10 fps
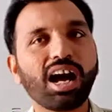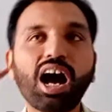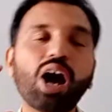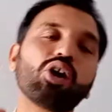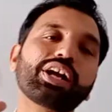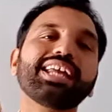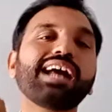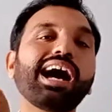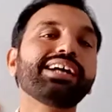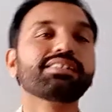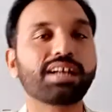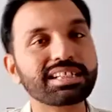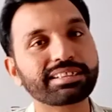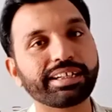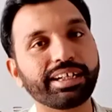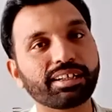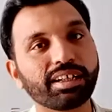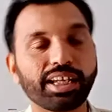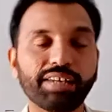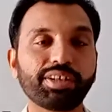how can I translate
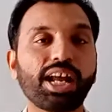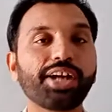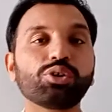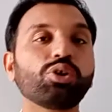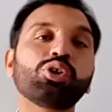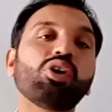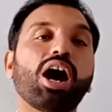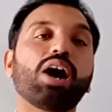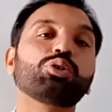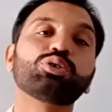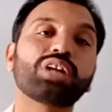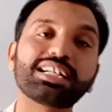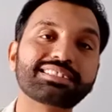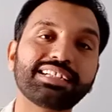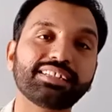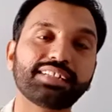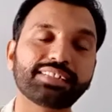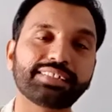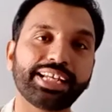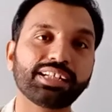when I don't know how to translate
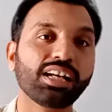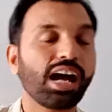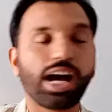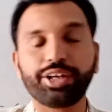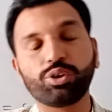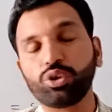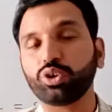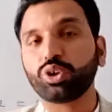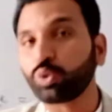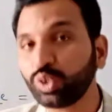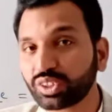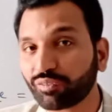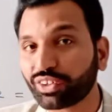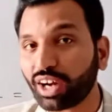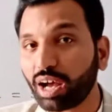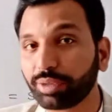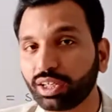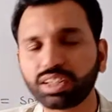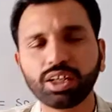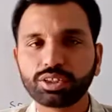that thing? I don't know the rules of
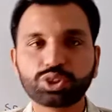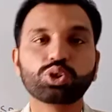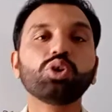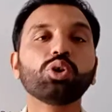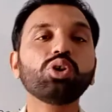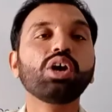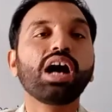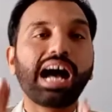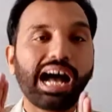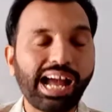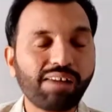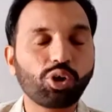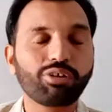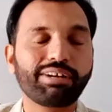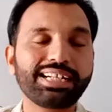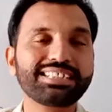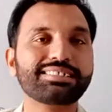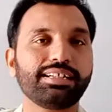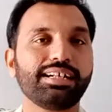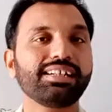grammar. So I have already
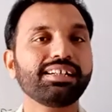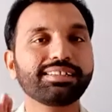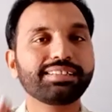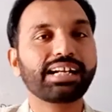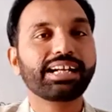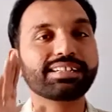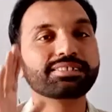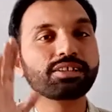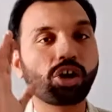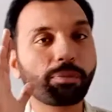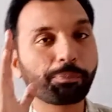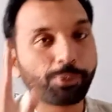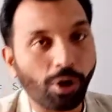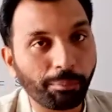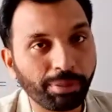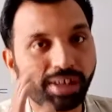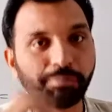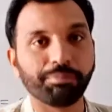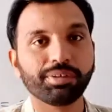said that it's not a problem